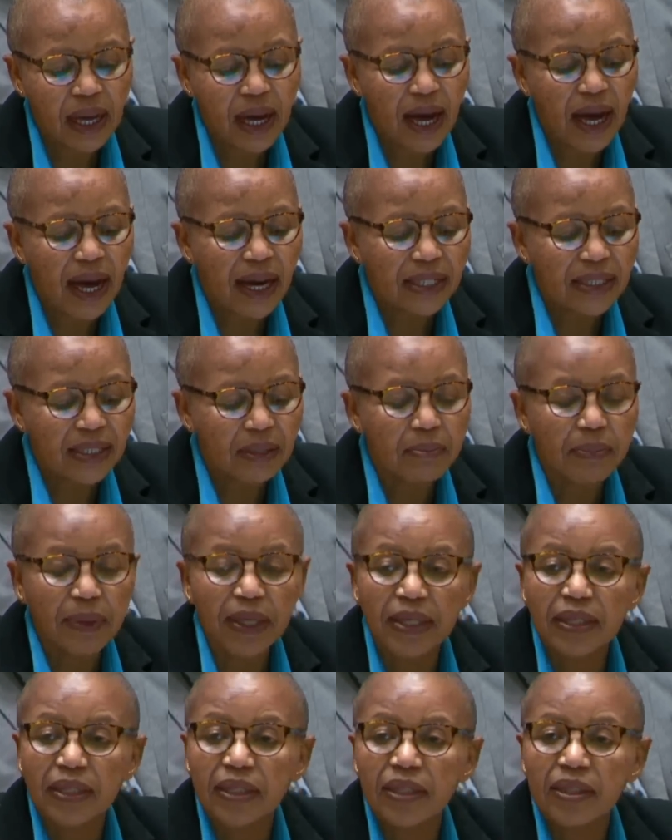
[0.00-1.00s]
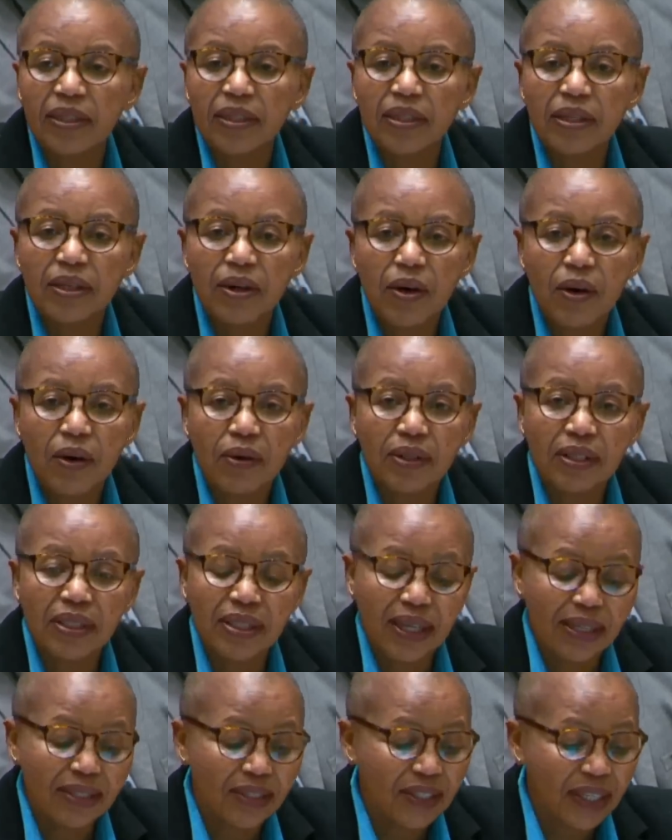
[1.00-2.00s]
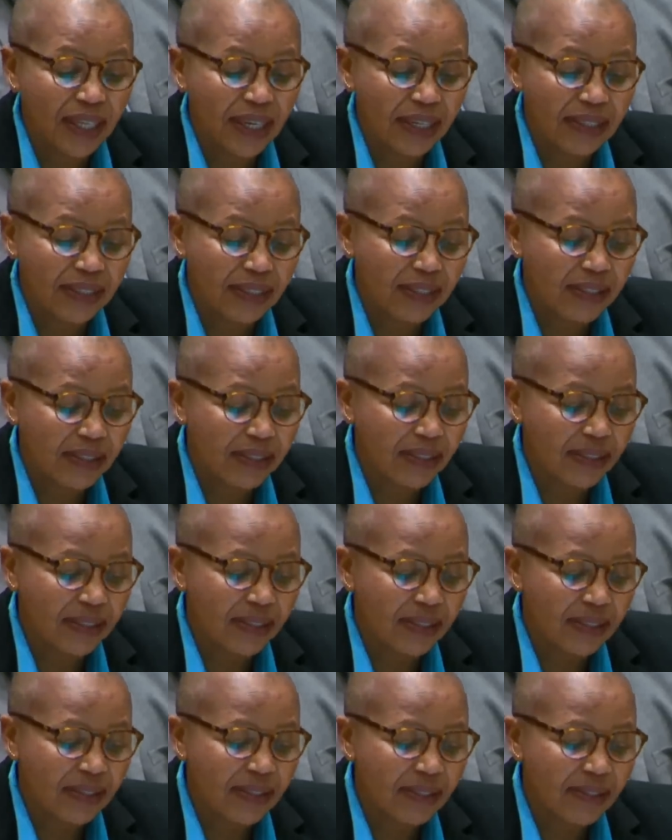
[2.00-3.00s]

are dependent on such agencies.